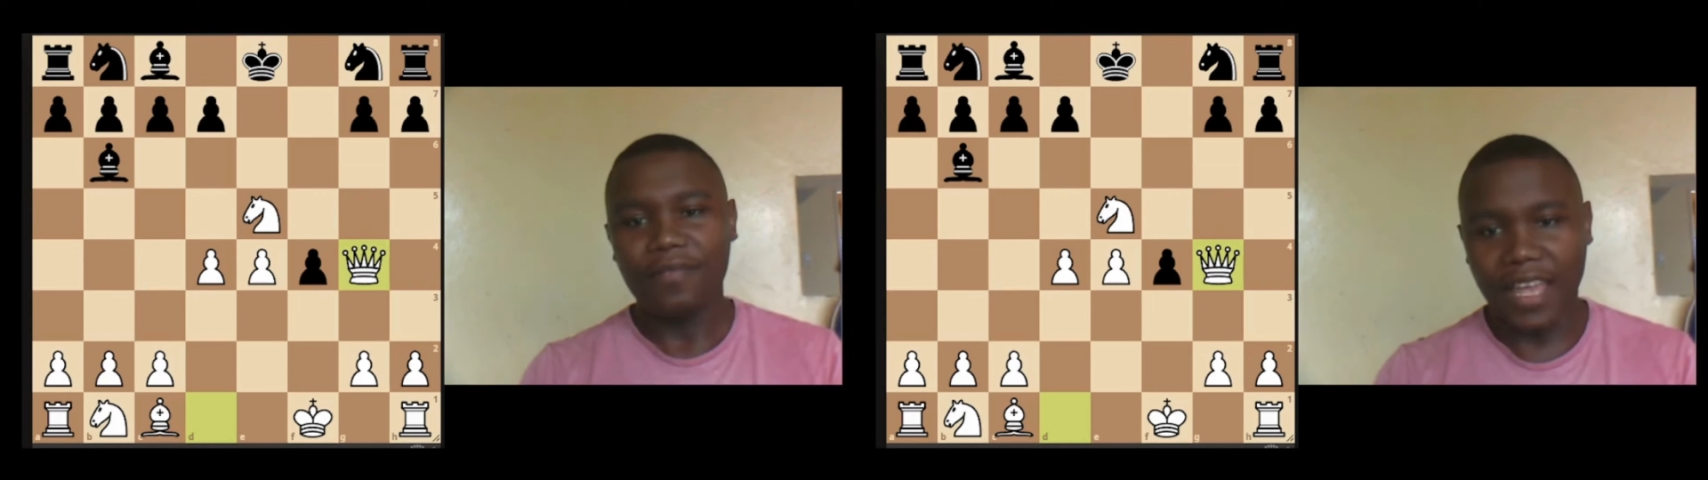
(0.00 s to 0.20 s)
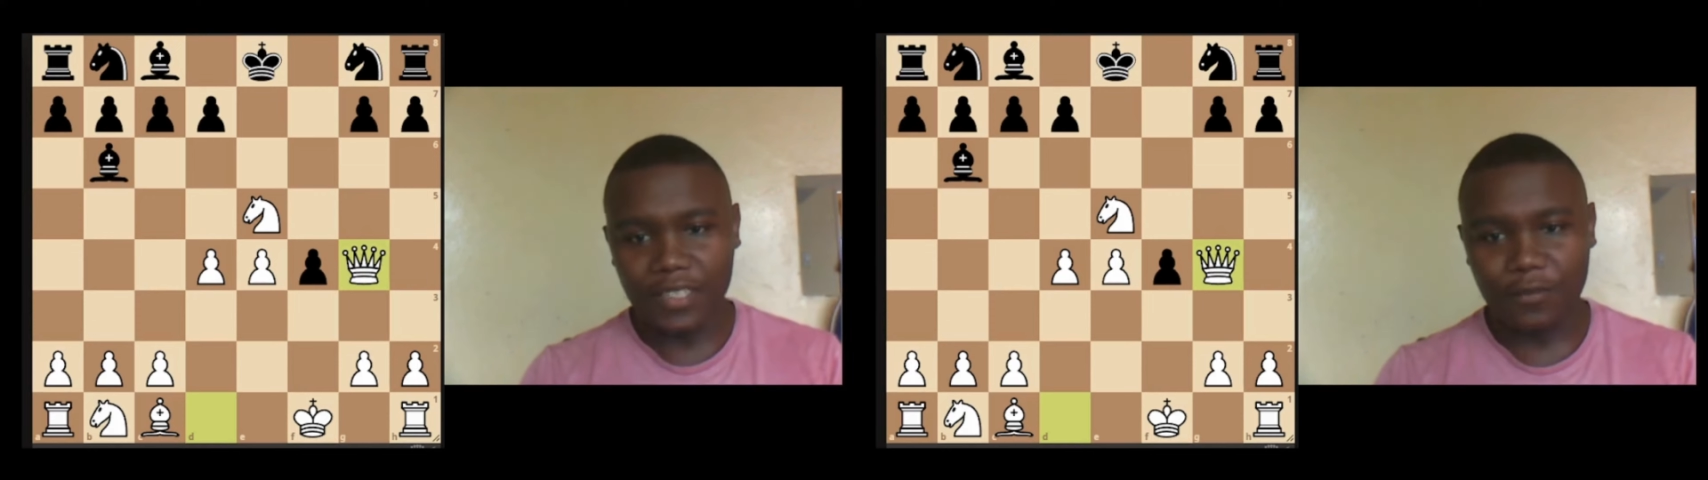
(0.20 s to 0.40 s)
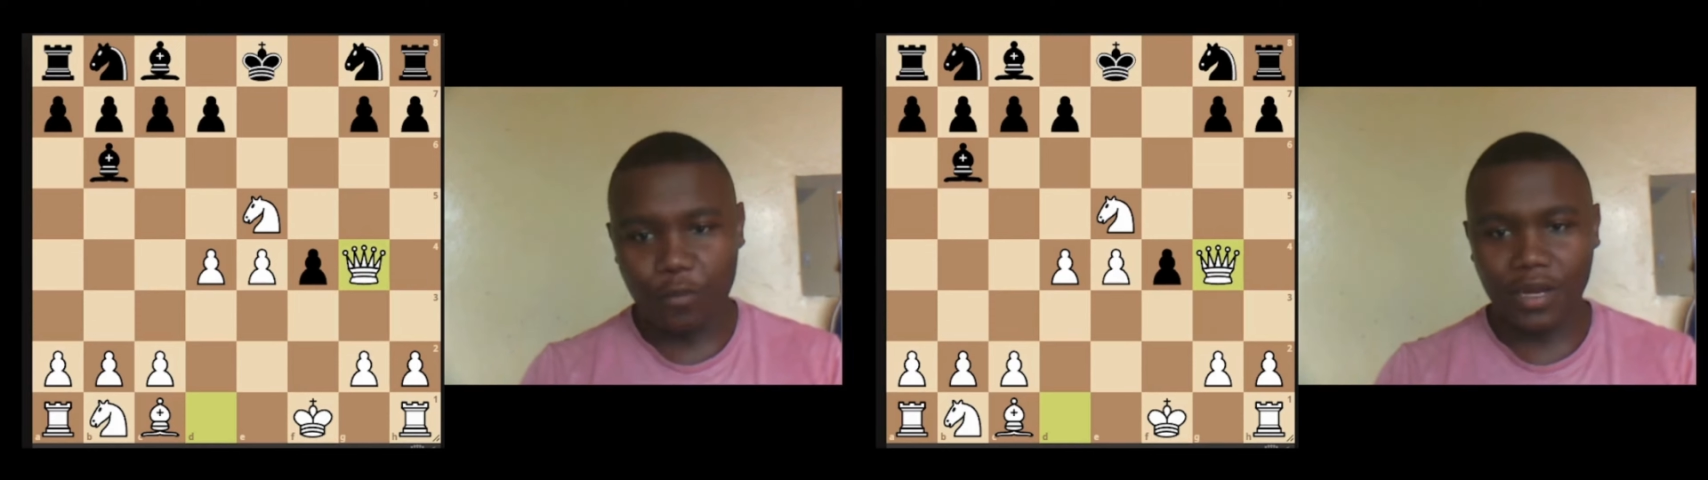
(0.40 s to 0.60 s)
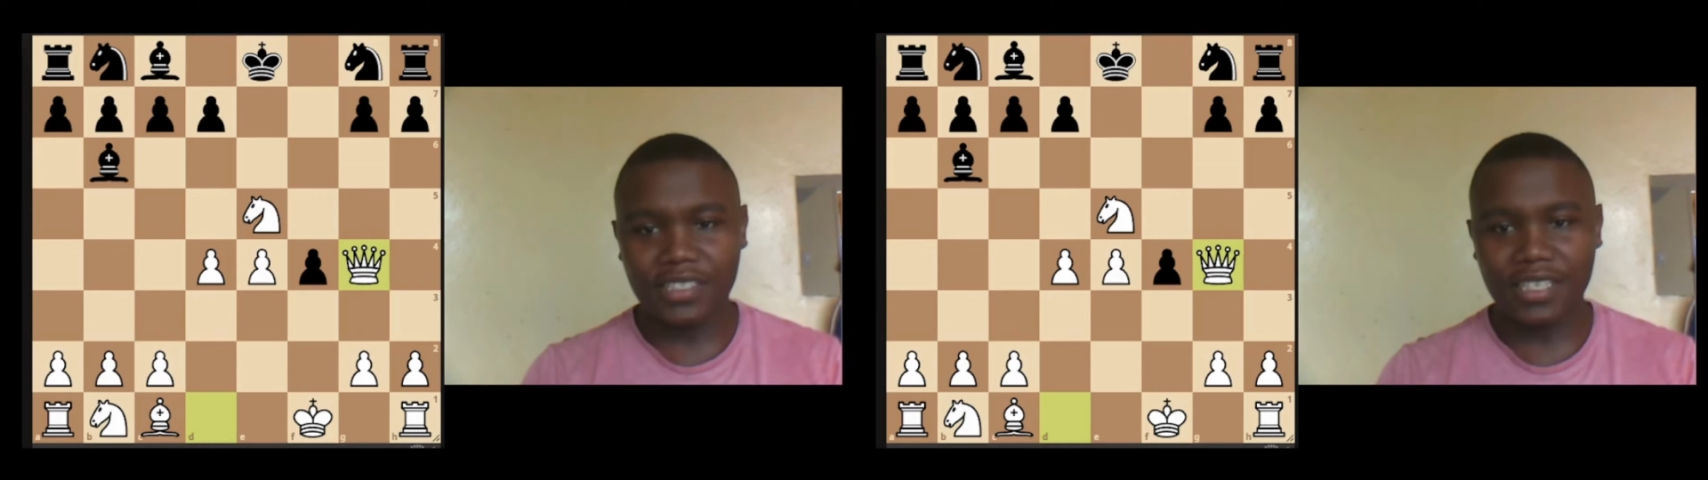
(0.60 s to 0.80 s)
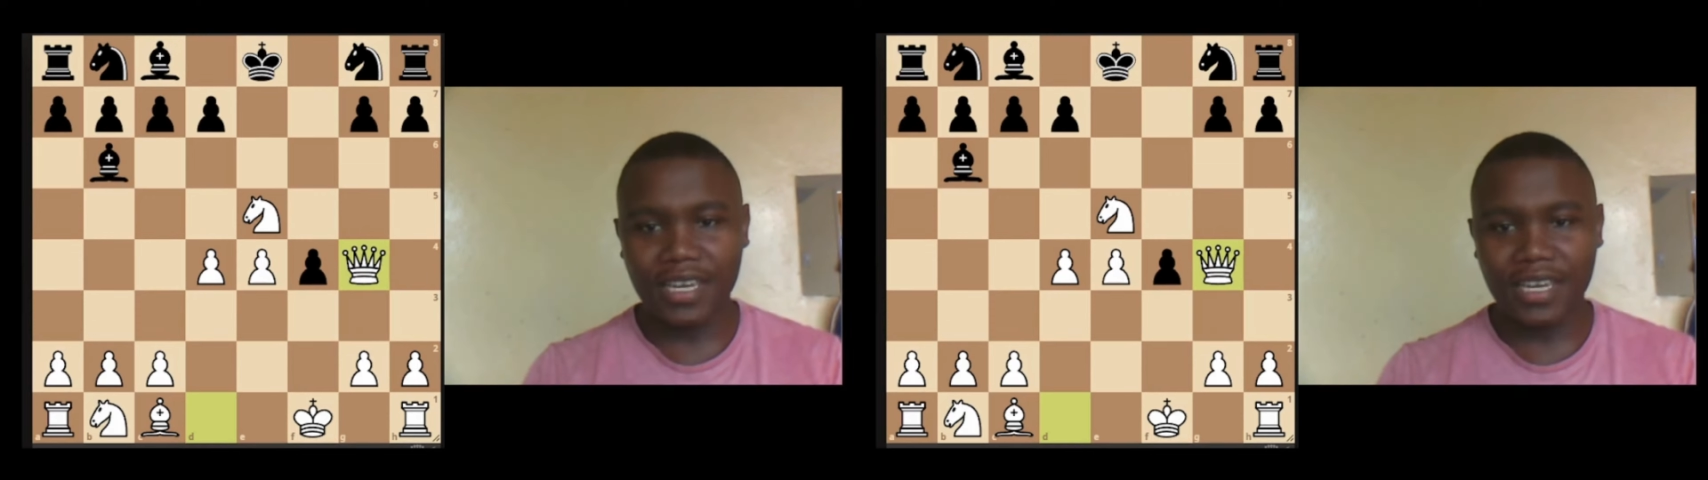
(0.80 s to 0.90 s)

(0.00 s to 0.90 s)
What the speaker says: Thanks for watching,